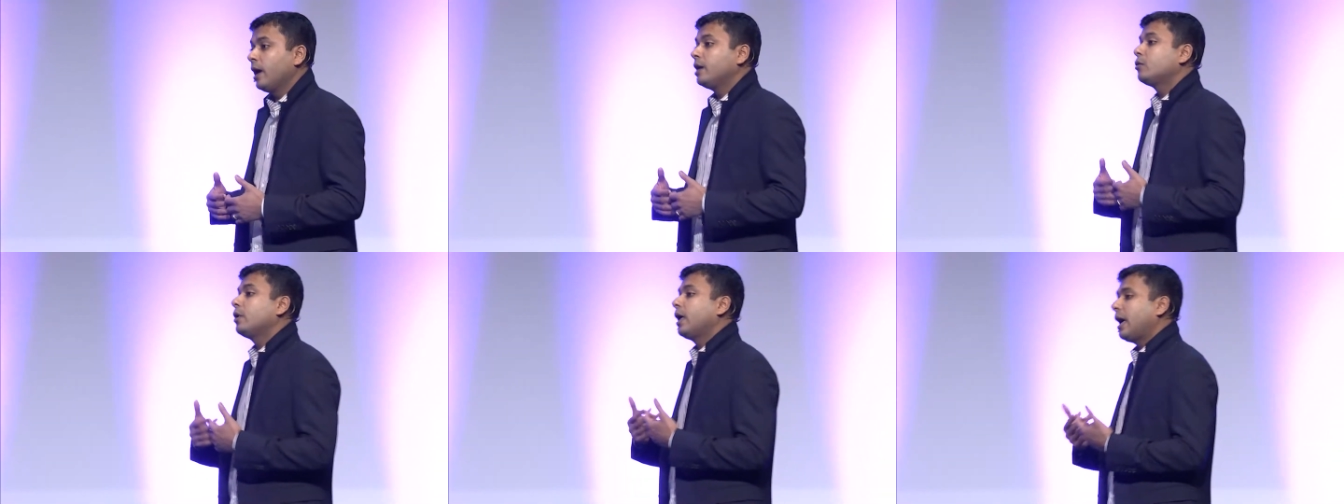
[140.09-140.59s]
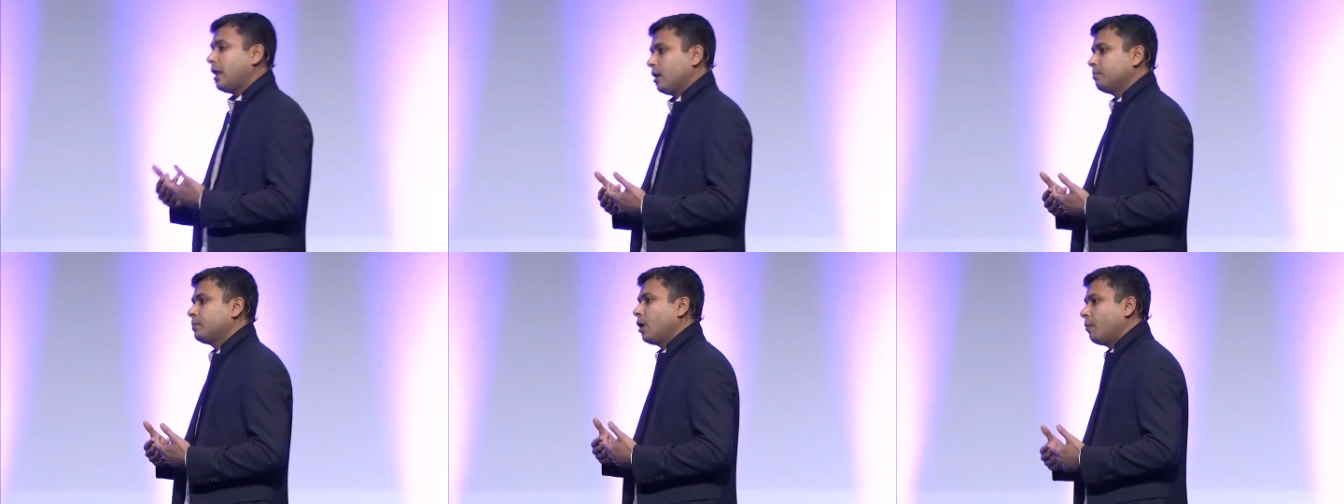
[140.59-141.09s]
It will
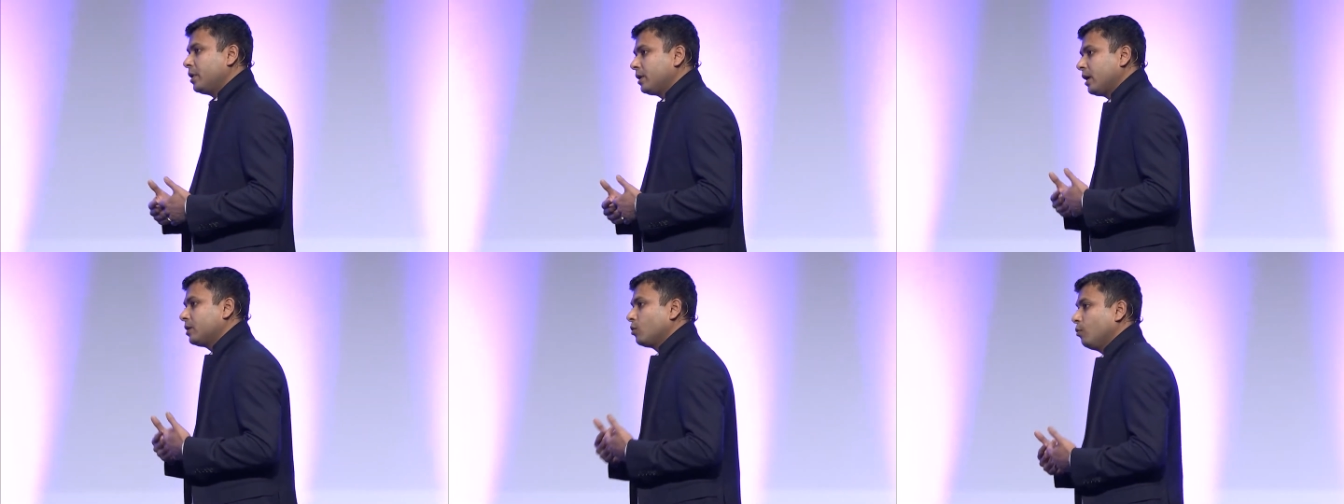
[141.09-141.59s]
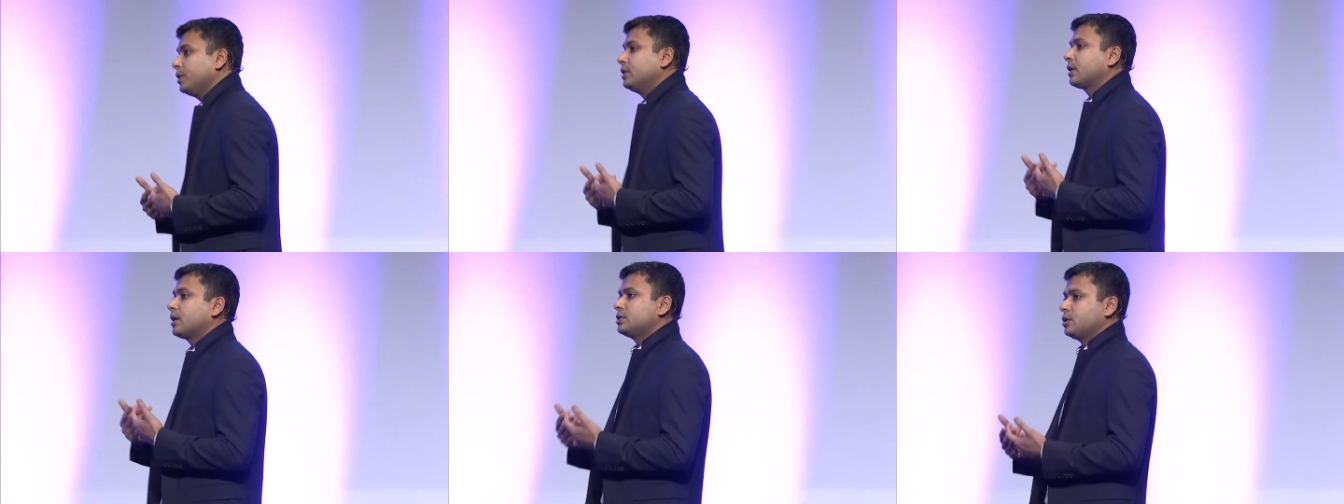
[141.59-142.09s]
help communicate with
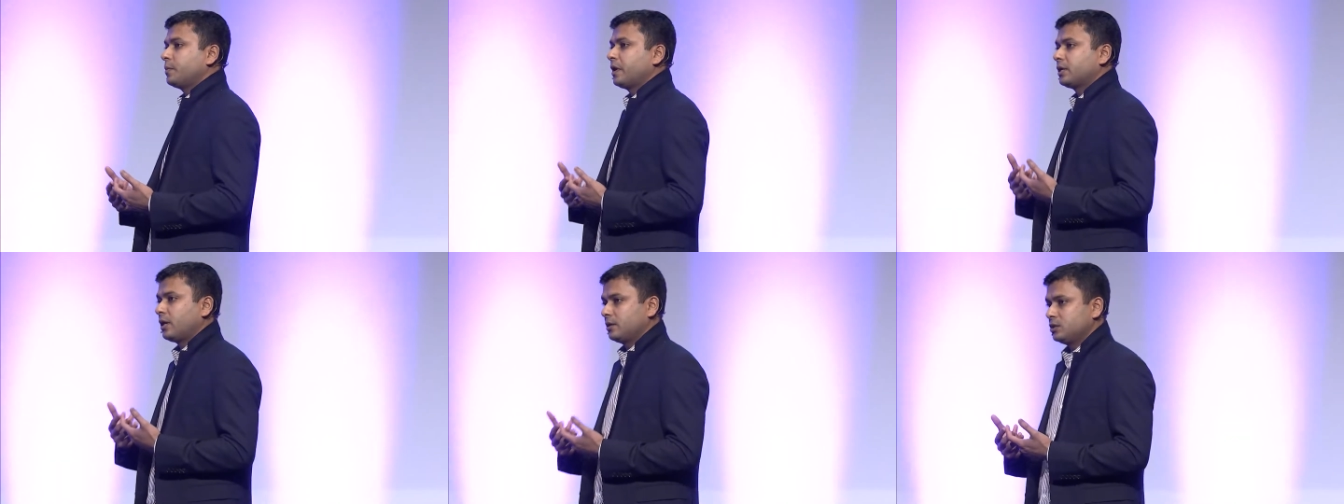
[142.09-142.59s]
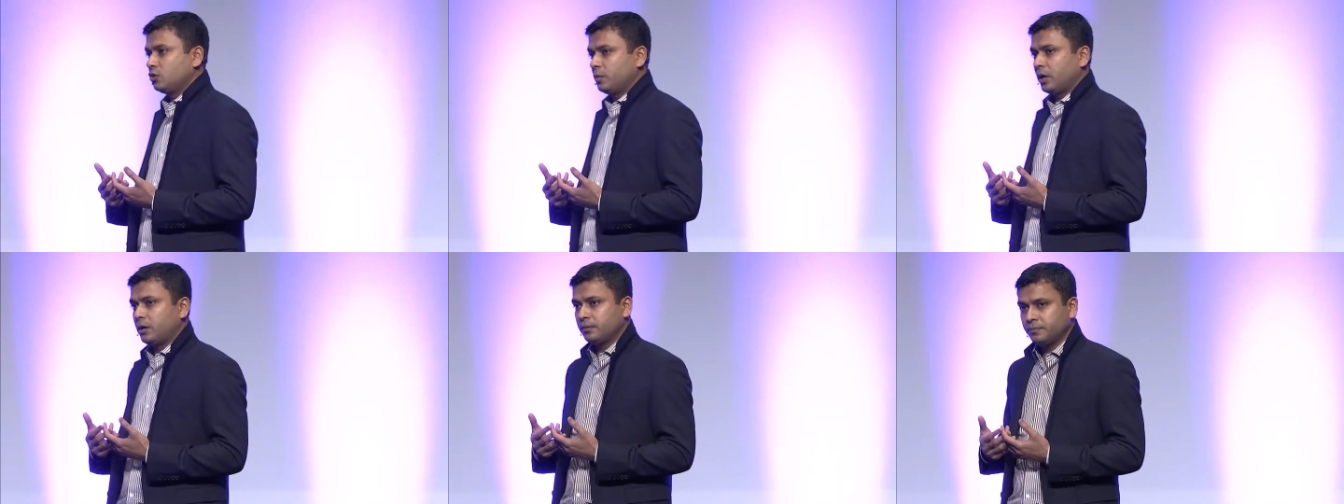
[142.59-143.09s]
the customer and
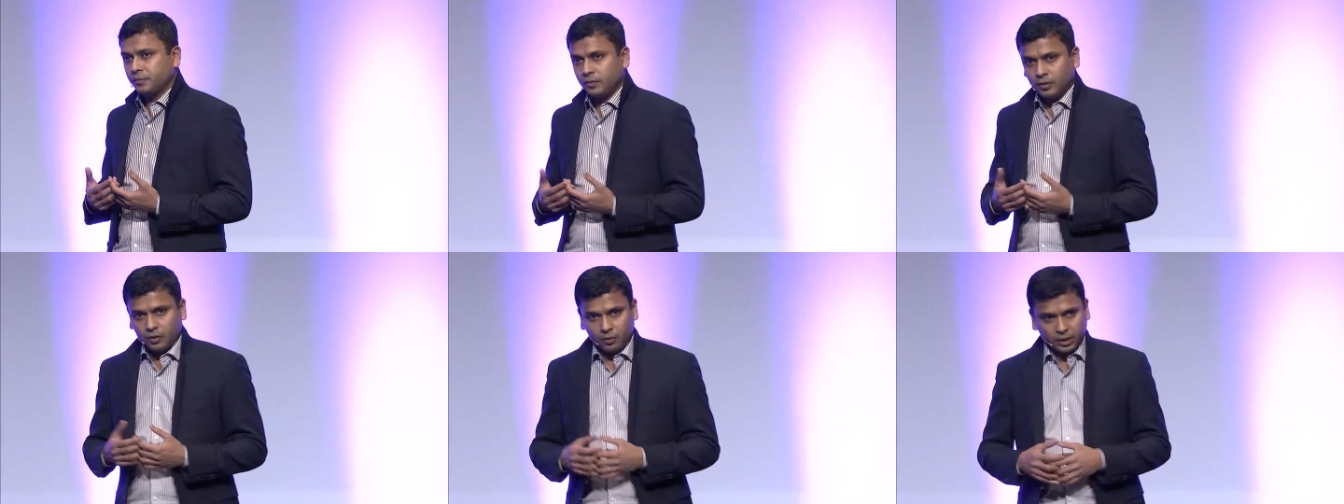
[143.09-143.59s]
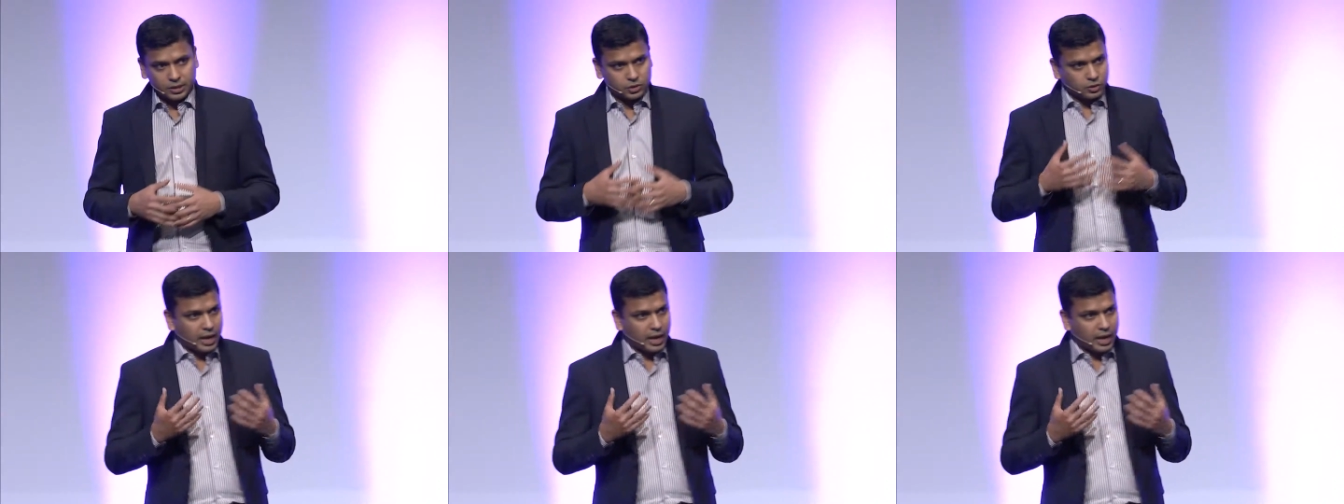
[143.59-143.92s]
consumer. Okay, so